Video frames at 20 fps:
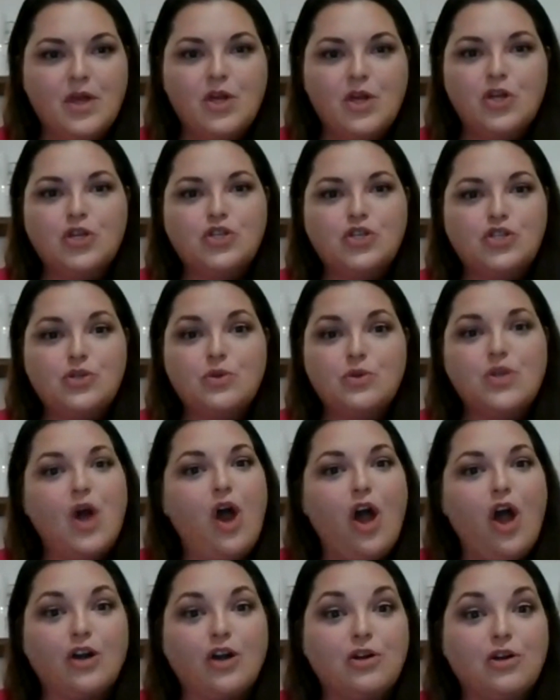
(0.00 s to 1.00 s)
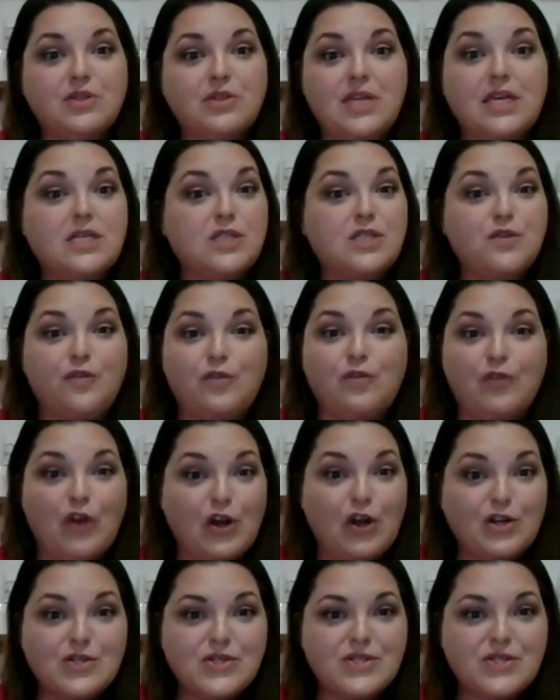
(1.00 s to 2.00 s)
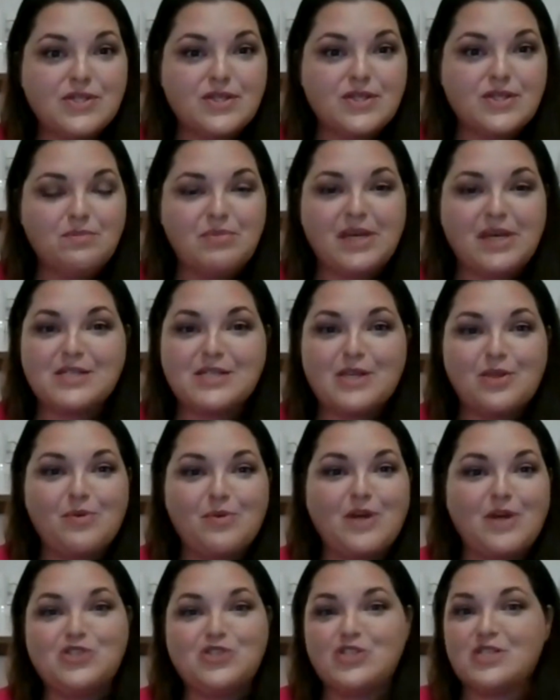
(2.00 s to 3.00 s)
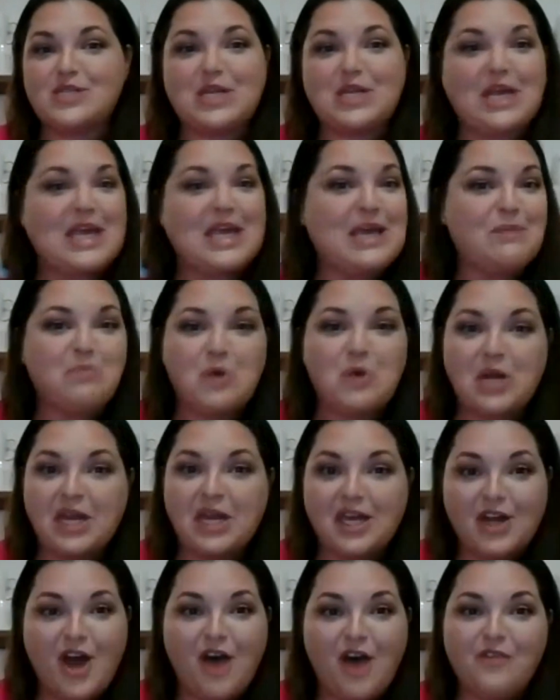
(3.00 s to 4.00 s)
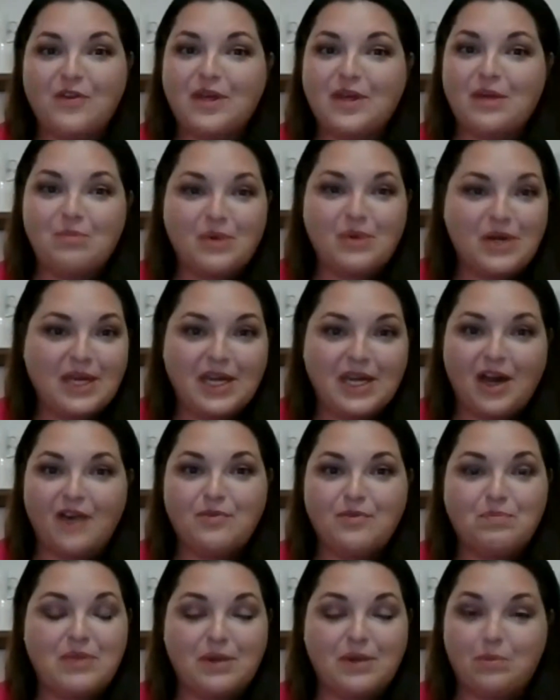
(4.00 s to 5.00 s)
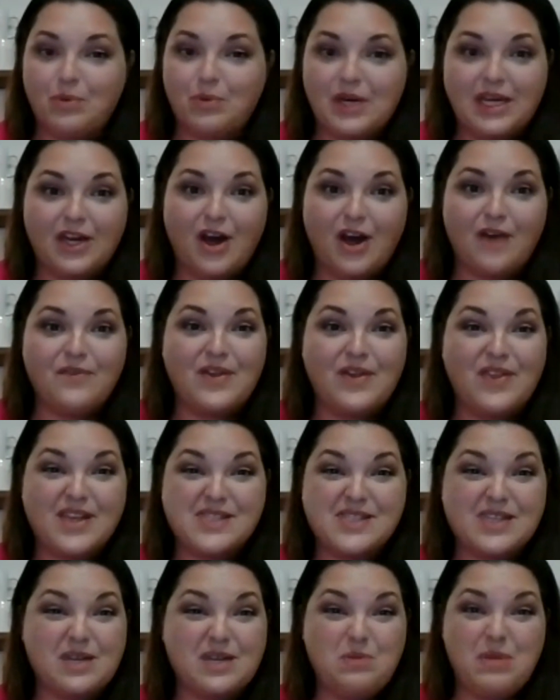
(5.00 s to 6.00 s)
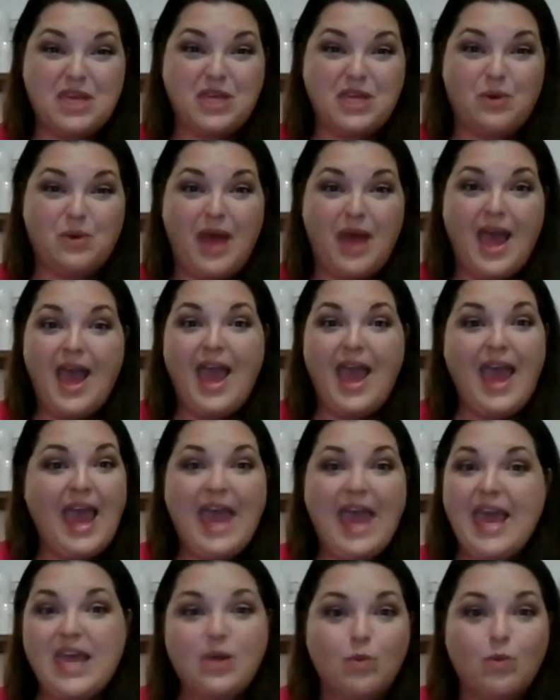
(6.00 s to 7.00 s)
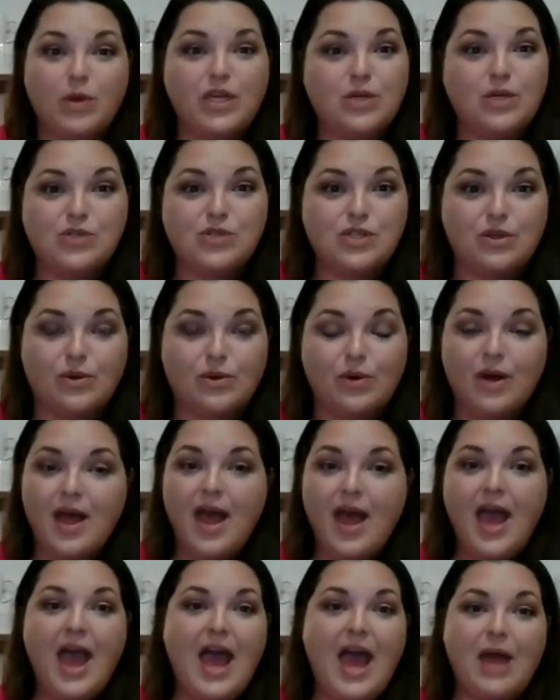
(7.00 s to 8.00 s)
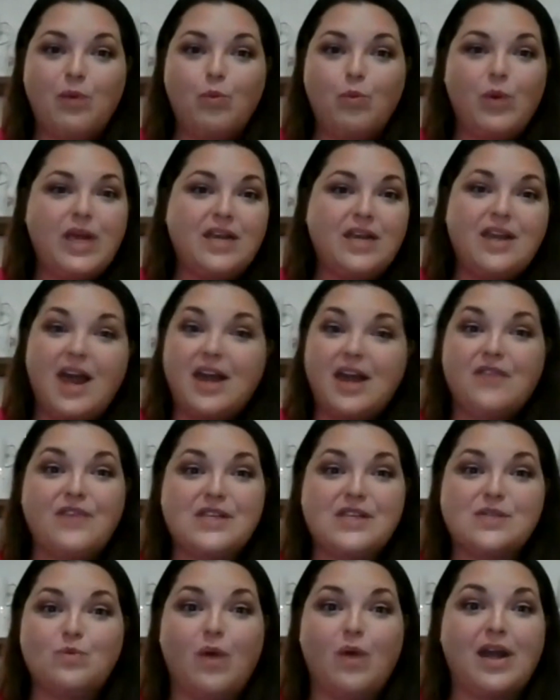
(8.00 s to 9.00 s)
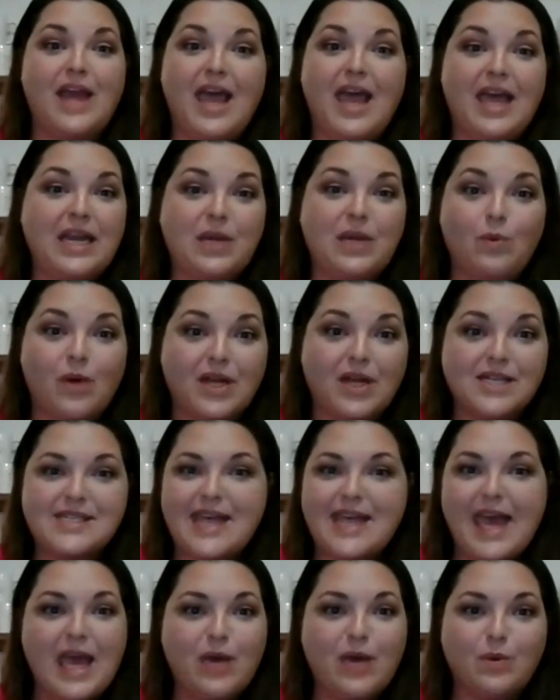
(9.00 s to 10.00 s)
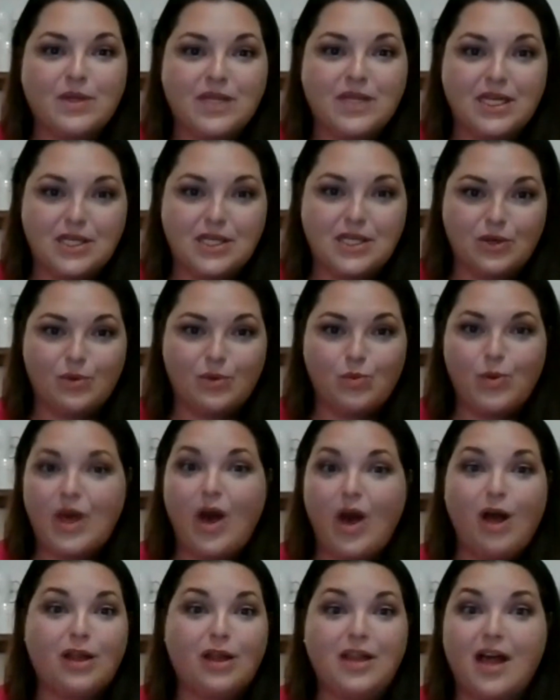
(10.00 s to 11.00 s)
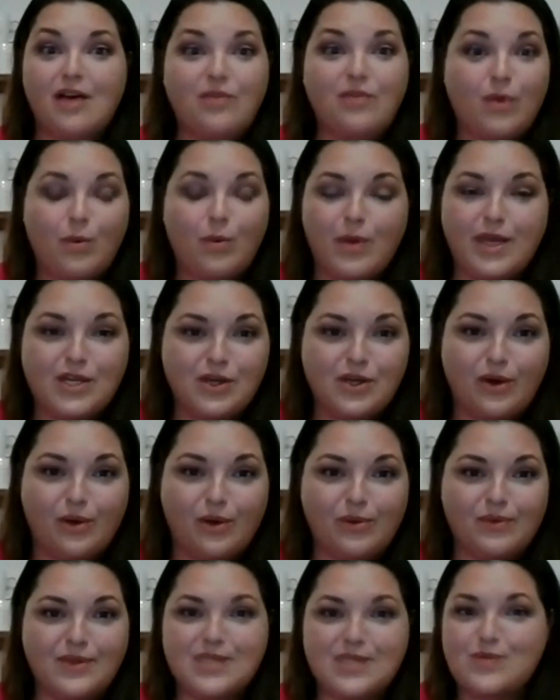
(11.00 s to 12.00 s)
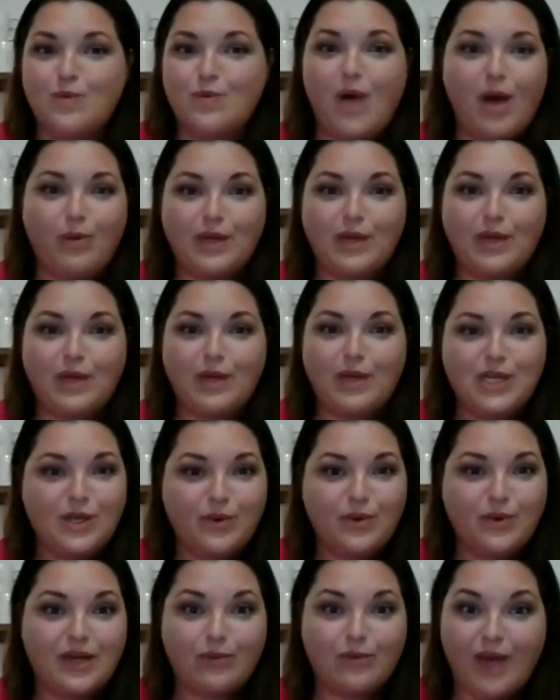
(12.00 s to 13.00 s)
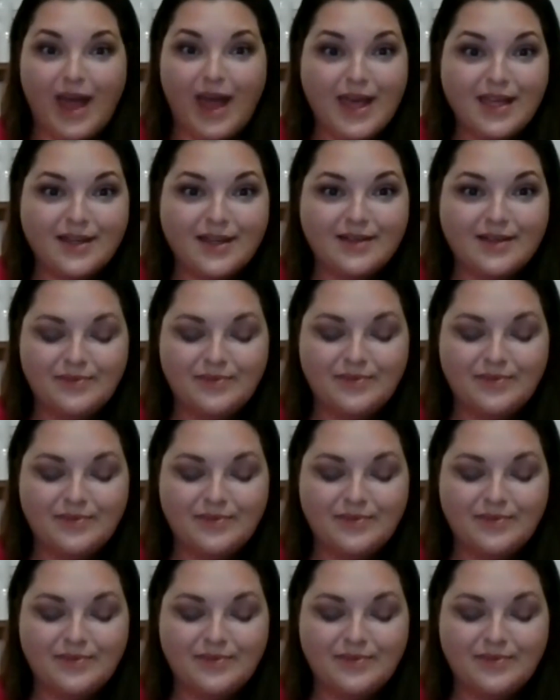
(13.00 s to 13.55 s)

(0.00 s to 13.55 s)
Do the harder things first, because otherwise you're just going to keep putting it off and keep putting it off, and that's going to make you hate what you do. And none of us want anyone to hate what they do. We all love what we do. That's why we do it, right?